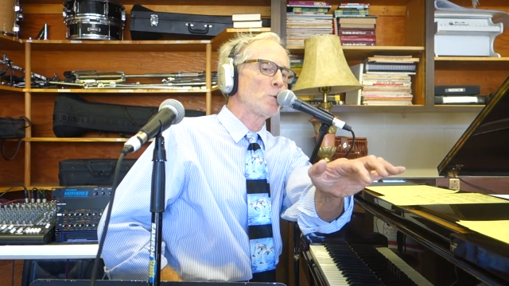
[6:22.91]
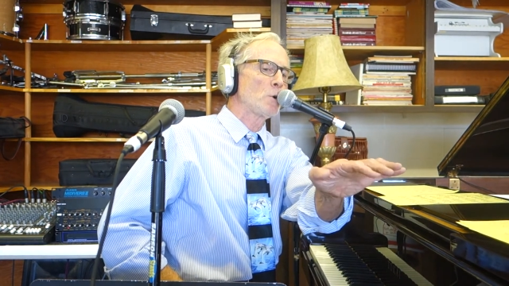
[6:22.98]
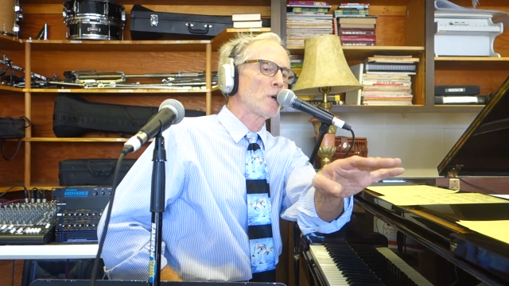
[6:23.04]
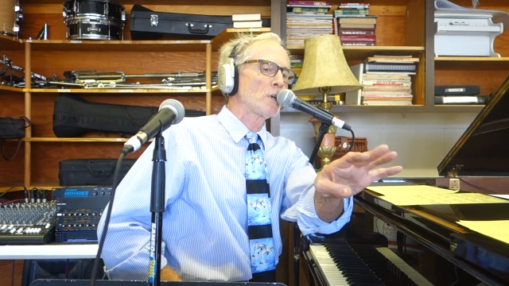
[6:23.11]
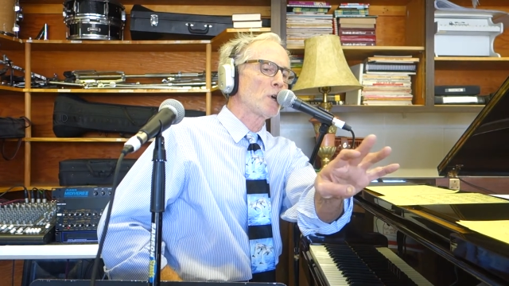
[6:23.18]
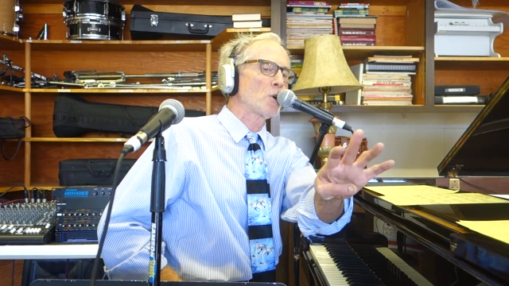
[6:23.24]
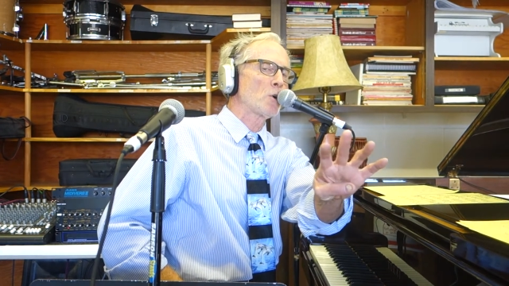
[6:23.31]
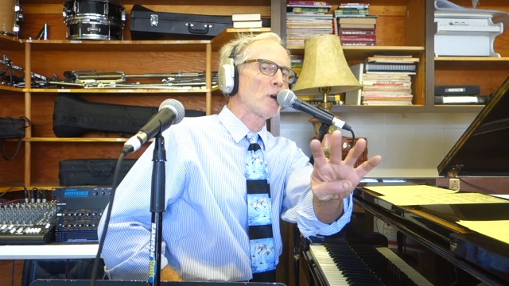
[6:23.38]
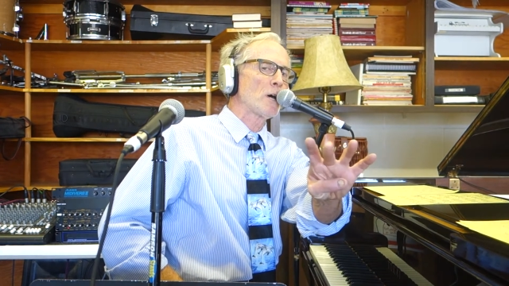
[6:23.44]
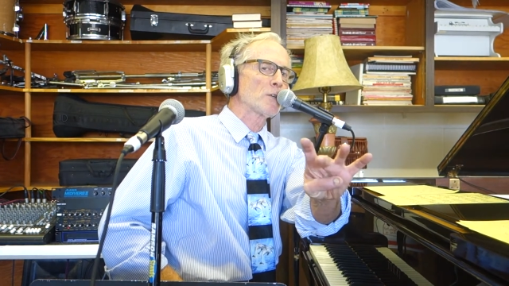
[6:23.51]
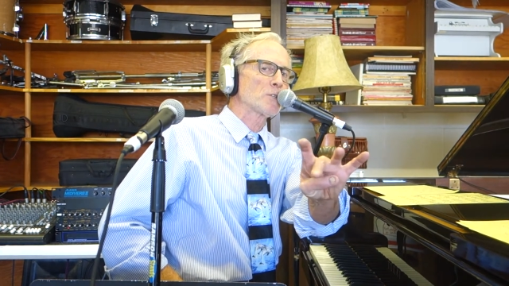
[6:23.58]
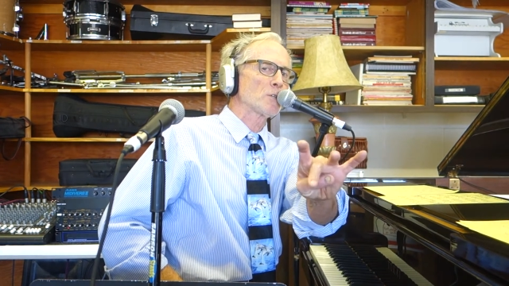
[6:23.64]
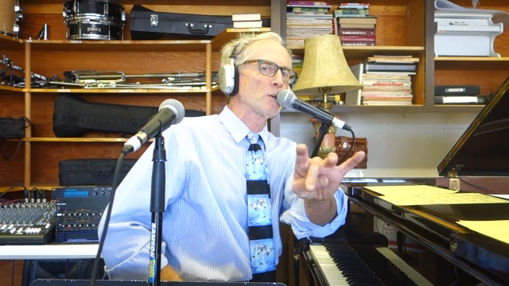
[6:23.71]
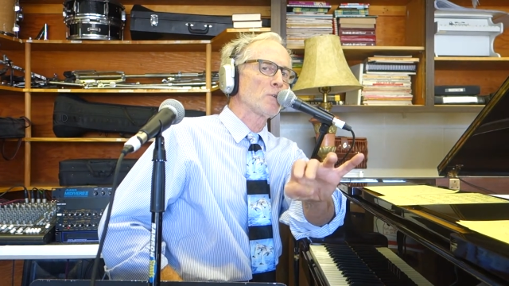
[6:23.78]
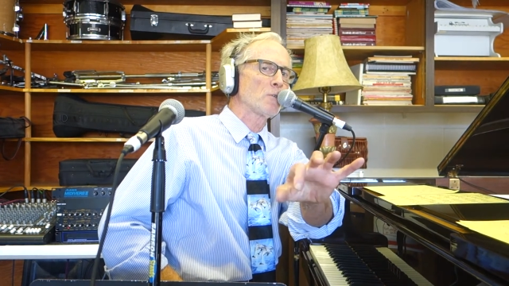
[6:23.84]
1,
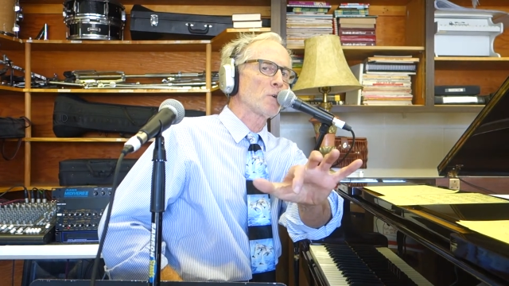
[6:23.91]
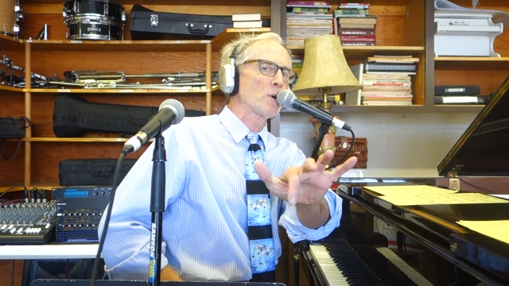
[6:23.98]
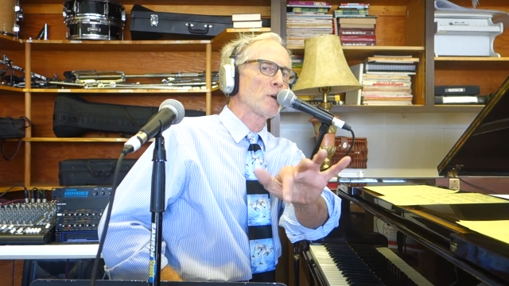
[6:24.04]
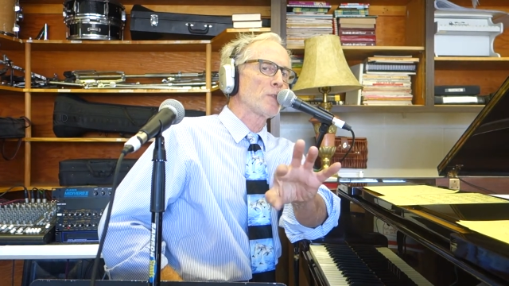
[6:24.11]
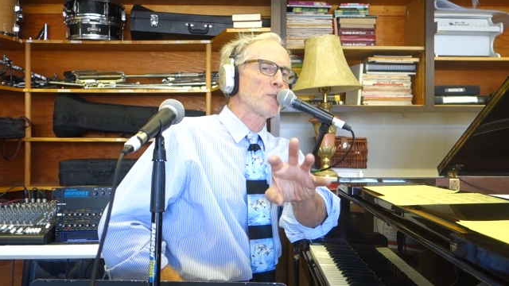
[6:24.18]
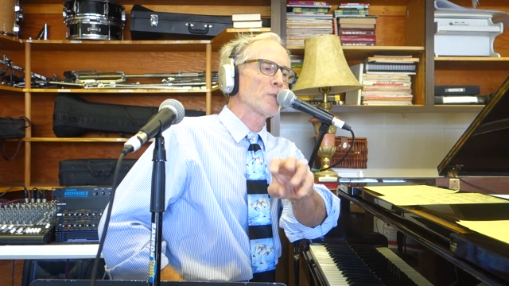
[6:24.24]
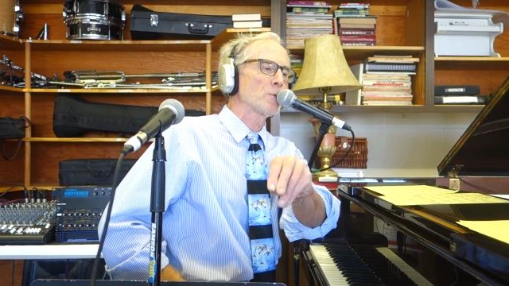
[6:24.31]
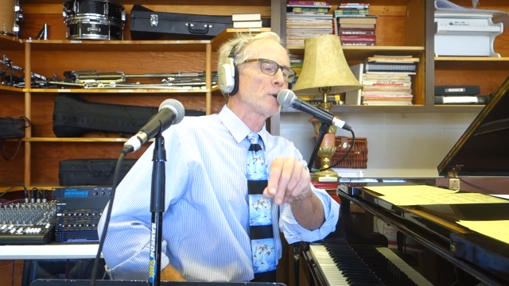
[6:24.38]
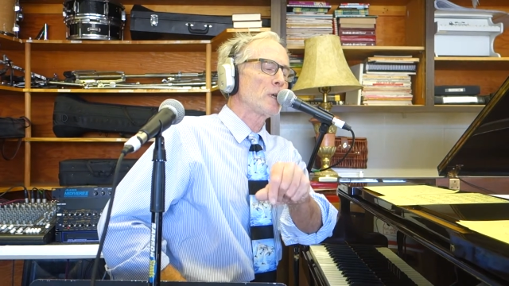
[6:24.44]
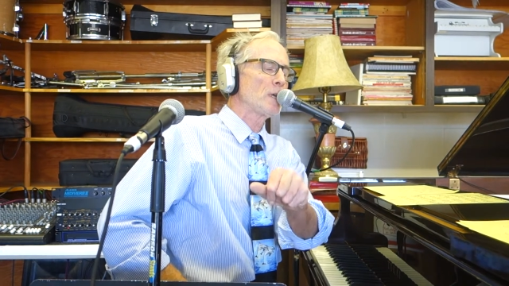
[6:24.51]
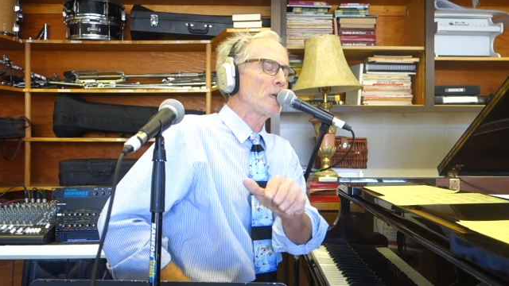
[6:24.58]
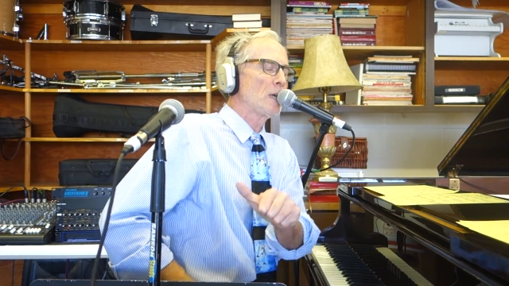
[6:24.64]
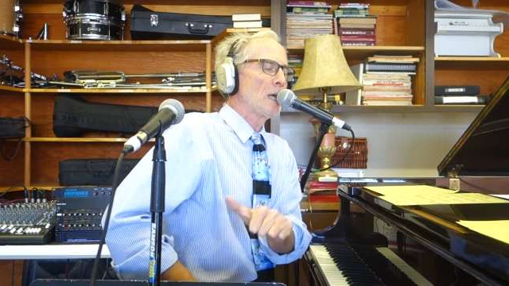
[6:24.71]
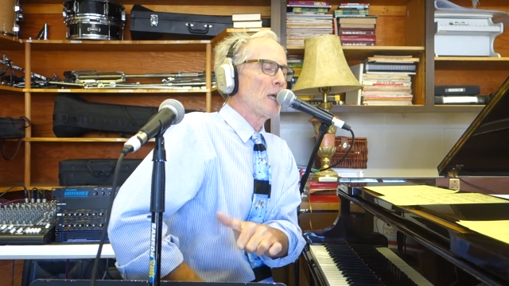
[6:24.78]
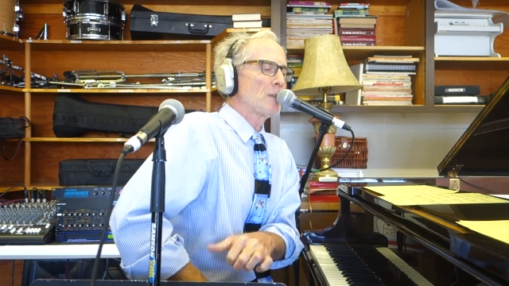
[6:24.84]
cross over on
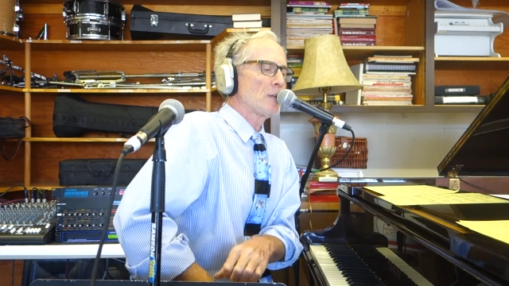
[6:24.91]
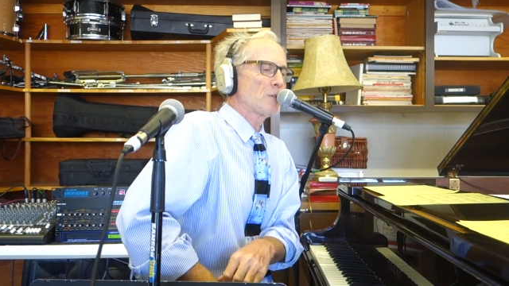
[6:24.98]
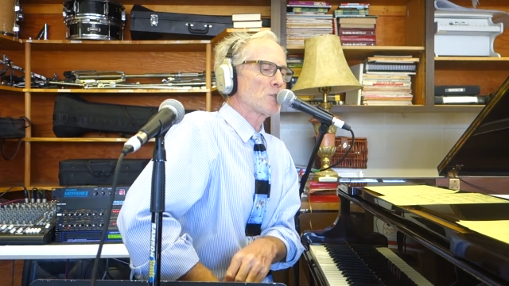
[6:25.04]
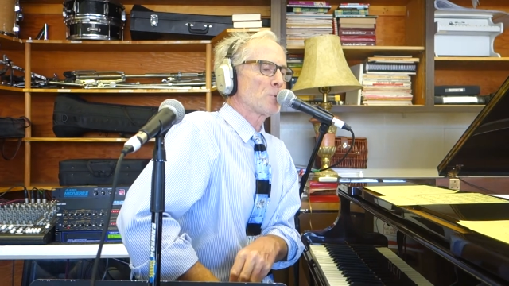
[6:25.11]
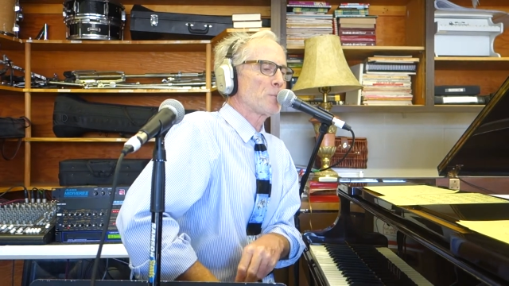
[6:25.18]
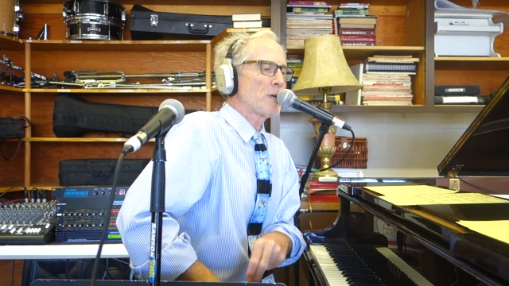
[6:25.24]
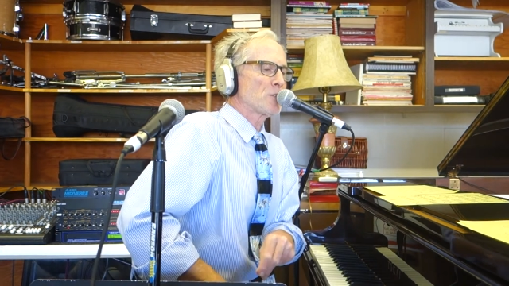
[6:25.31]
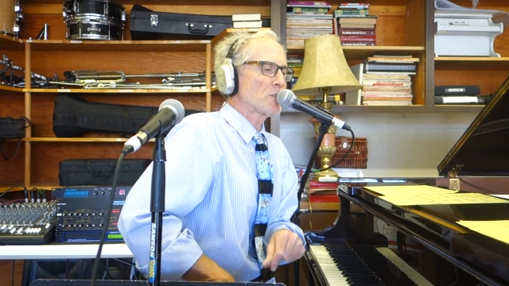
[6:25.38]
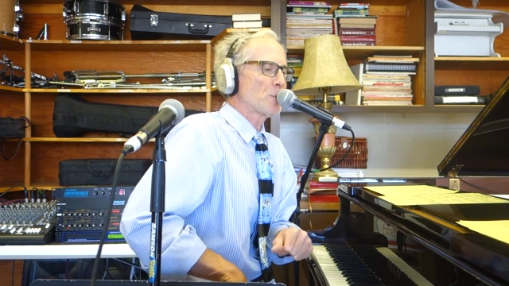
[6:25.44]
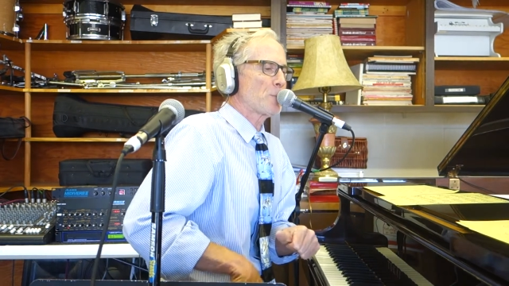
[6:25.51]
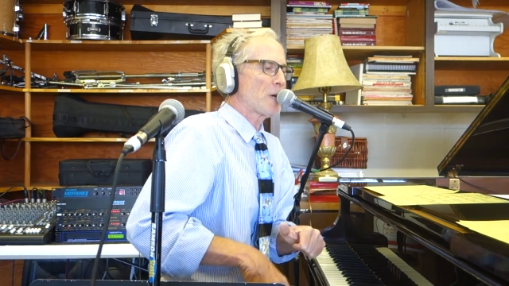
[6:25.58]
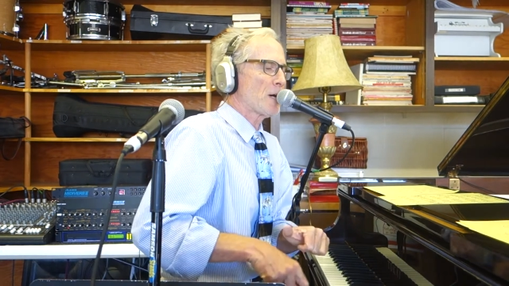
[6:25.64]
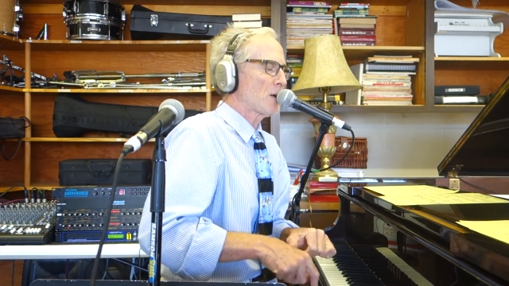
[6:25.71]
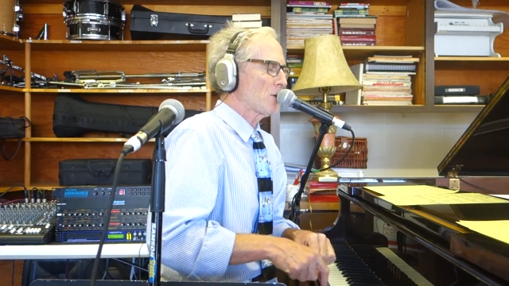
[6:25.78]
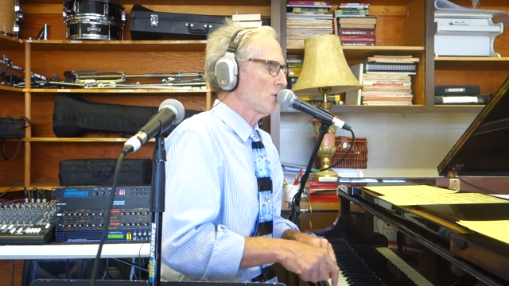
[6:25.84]
3. That's your basic
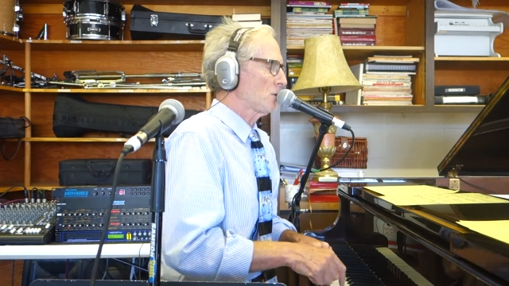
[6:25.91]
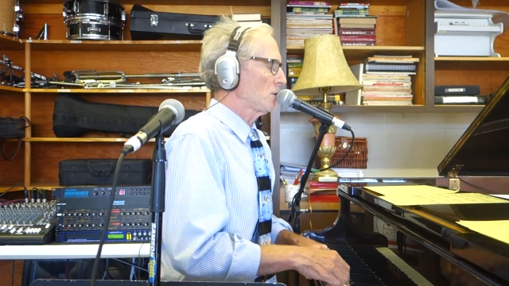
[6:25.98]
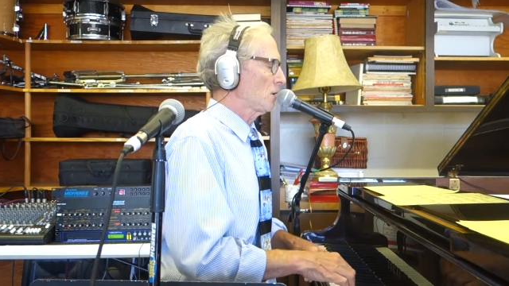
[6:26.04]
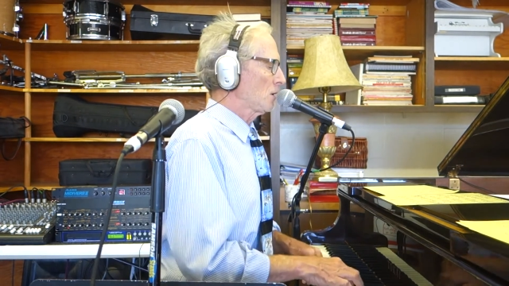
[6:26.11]
pattern,